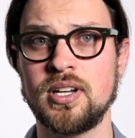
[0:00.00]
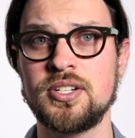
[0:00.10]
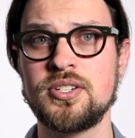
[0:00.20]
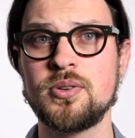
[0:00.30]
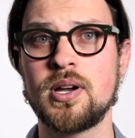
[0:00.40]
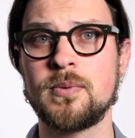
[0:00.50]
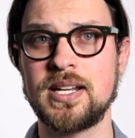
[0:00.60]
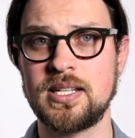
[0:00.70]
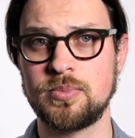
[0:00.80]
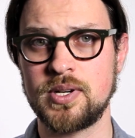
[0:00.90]
A new
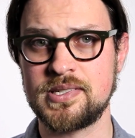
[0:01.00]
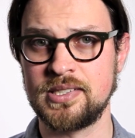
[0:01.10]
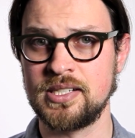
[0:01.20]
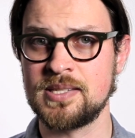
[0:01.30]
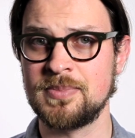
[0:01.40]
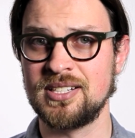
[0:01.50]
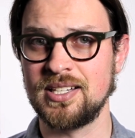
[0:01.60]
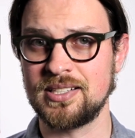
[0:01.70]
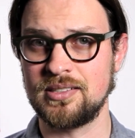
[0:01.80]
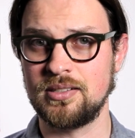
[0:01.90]
Iranian president has been
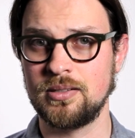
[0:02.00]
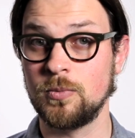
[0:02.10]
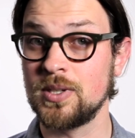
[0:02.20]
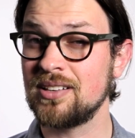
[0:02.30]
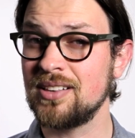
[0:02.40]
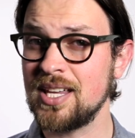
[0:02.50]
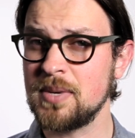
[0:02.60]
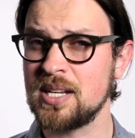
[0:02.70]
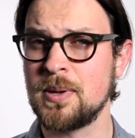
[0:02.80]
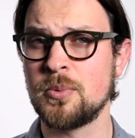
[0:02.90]
elected, one
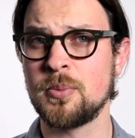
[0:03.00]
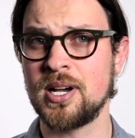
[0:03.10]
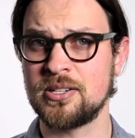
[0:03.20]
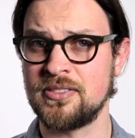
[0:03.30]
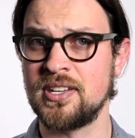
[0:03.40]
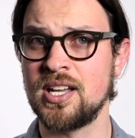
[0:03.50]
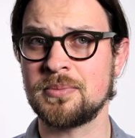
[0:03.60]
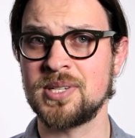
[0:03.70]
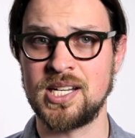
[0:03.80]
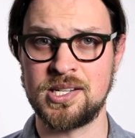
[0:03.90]
claiming to be more moderate than
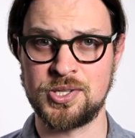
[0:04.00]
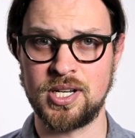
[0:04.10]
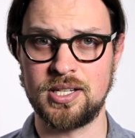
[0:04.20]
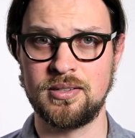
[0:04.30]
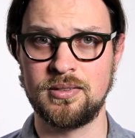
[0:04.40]
Ahmadinejad.